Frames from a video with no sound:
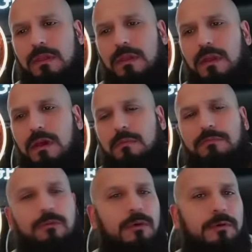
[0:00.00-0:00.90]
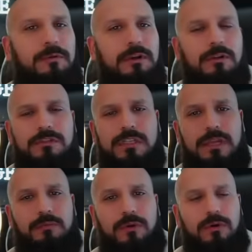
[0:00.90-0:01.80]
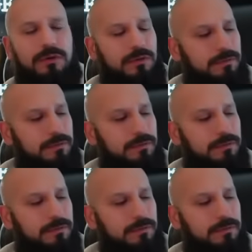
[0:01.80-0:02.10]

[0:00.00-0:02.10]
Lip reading: I'm a former real estate broker.